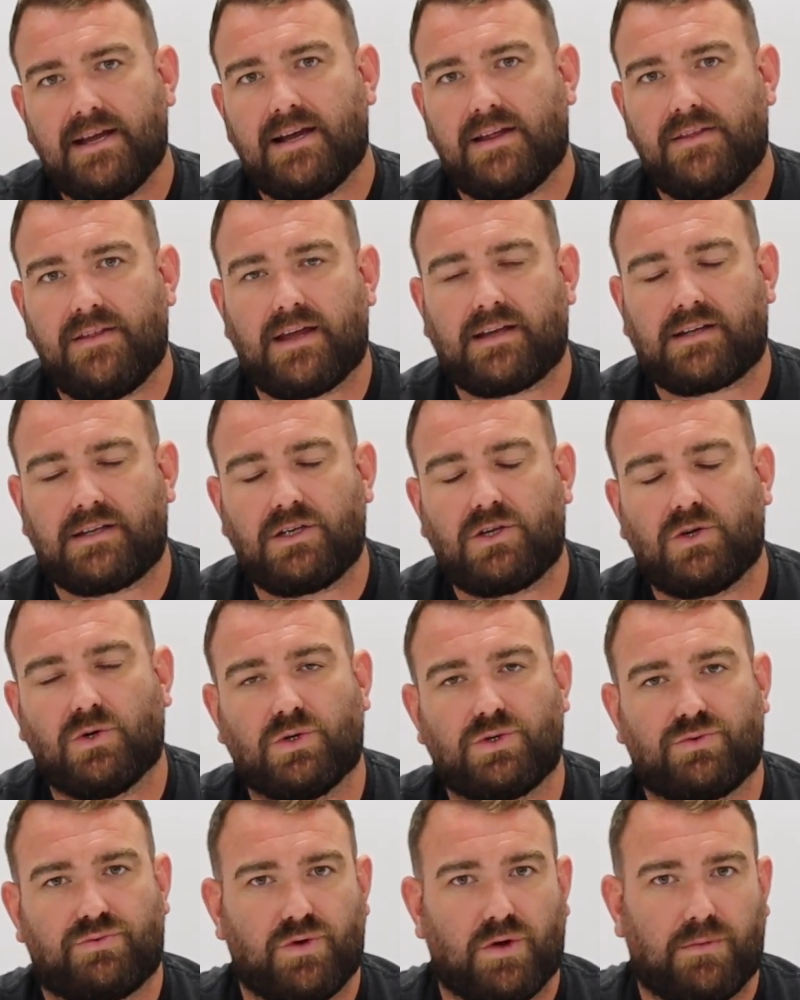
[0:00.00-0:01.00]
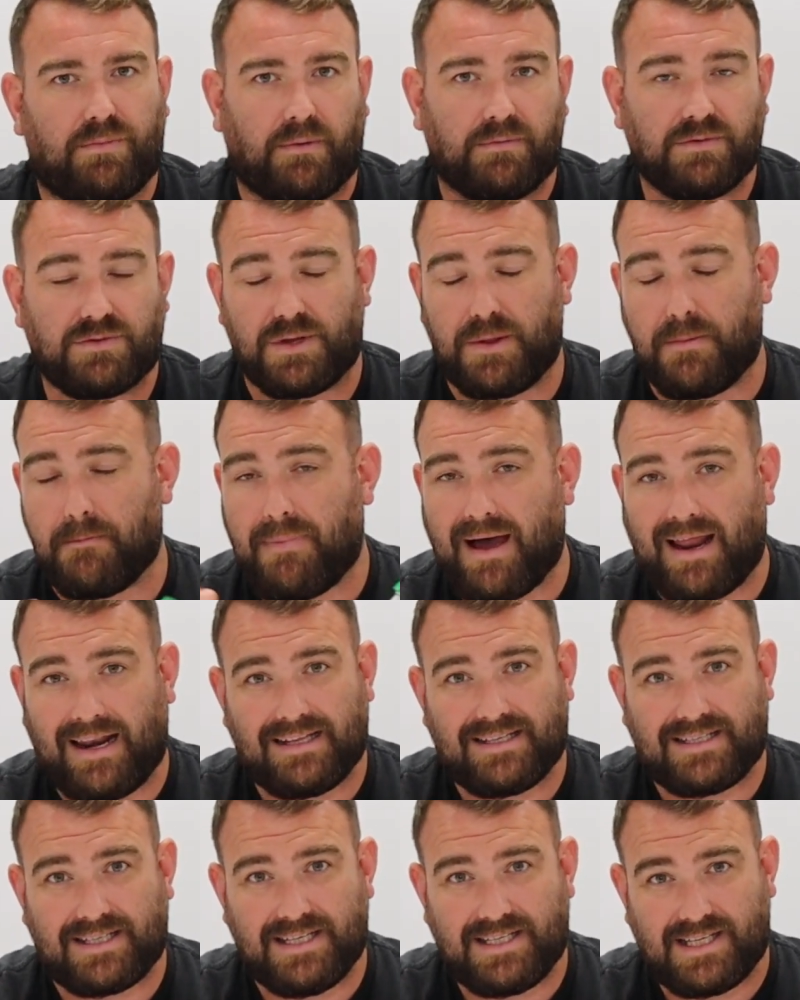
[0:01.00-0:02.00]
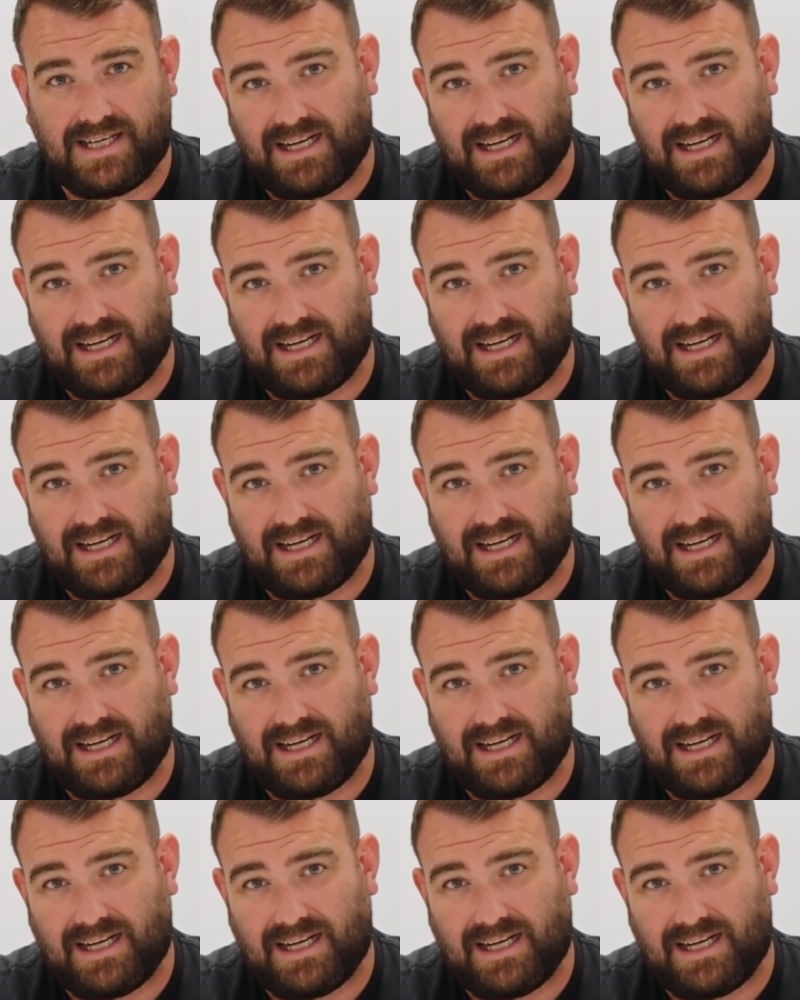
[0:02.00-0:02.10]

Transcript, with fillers: and that can cause real problems with imbalances,